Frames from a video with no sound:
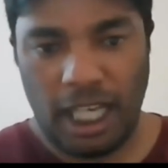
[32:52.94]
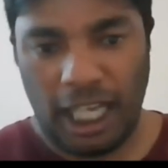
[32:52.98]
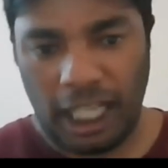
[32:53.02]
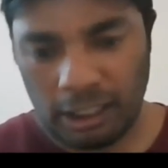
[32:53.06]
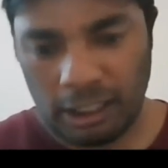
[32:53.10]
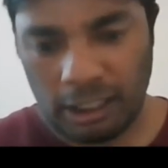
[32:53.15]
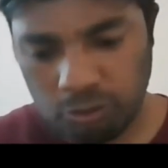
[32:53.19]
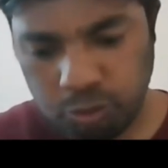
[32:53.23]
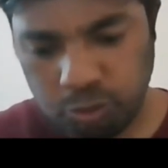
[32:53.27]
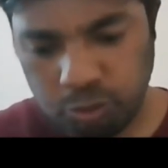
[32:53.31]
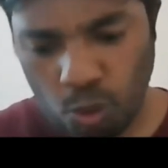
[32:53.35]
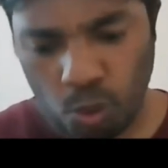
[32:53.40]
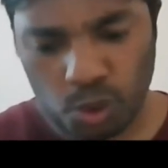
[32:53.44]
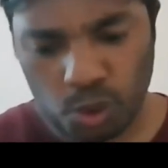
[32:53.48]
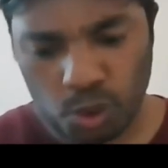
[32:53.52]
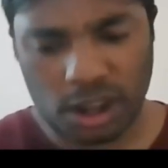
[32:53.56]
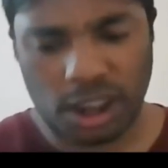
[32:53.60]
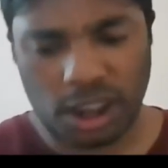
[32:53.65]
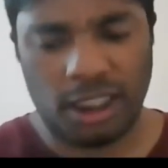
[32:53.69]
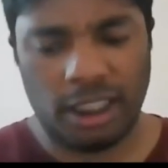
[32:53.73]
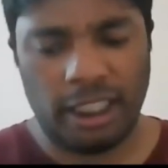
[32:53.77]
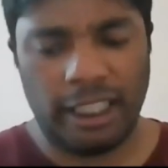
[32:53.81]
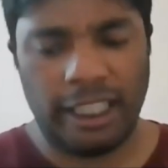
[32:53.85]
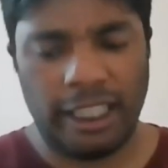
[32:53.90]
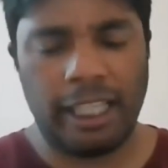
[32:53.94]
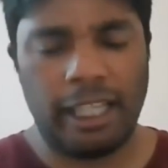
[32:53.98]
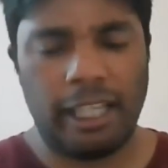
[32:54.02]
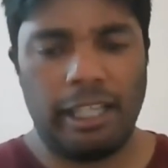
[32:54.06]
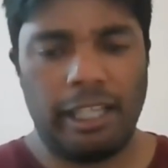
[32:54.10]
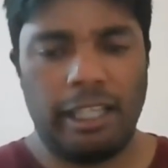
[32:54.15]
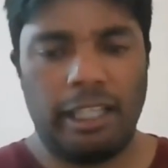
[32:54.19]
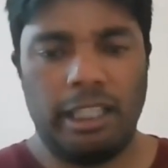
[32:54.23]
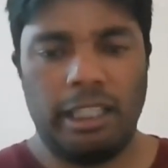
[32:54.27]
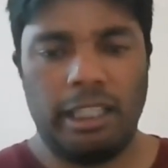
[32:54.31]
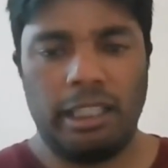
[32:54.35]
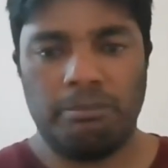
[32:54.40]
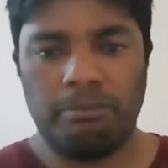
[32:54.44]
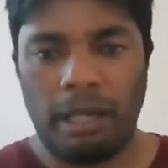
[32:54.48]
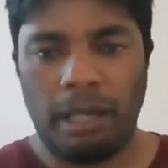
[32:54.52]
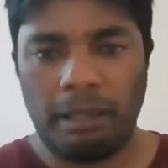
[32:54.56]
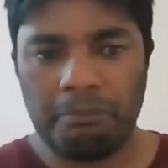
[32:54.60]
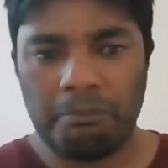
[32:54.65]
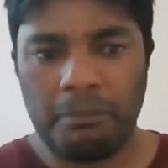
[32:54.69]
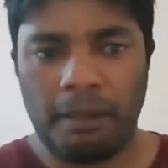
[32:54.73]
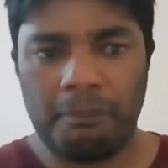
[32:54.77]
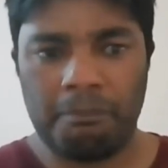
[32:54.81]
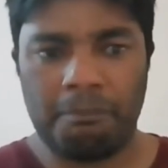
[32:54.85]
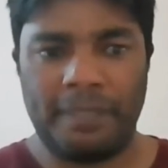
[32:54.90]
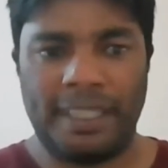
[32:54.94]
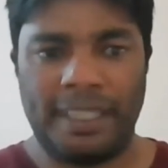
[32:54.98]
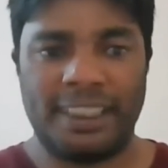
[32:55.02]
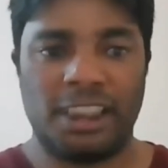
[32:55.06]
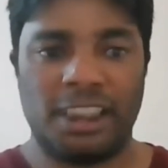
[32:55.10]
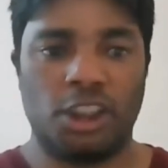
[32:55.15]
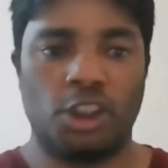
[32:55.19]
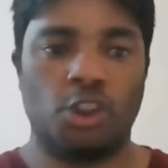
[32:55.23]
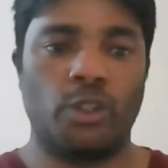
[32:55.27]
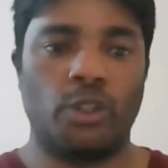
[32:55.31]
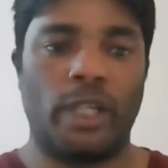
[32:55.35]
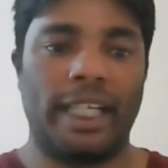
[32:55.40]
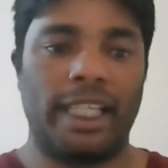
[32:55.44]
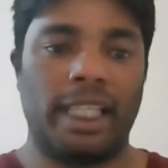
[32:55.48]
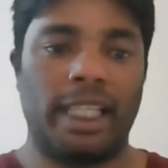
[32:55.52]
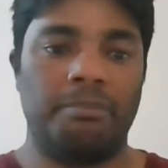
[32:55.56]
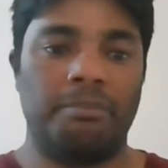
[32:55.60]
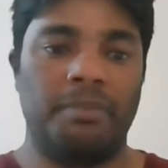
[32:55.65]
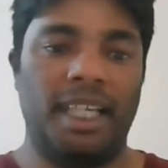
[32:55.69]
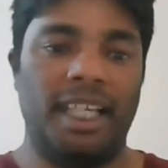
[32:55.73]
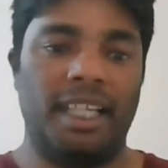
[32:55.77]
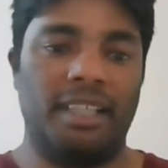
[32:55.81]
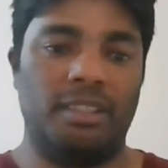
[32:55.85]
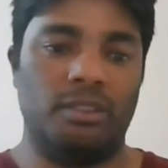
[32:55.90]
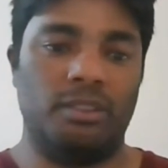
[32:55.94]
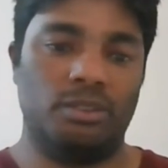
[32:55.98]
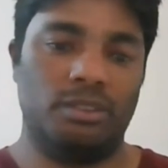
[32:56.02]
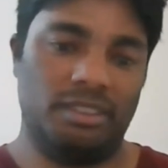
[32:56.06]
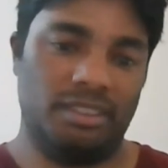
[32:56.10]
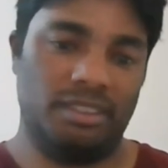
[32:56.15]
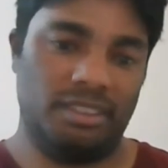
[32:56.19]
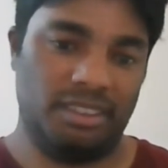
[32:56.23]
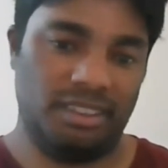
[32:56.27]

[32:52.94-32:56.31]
Unfortunately, my mum managed to track him down.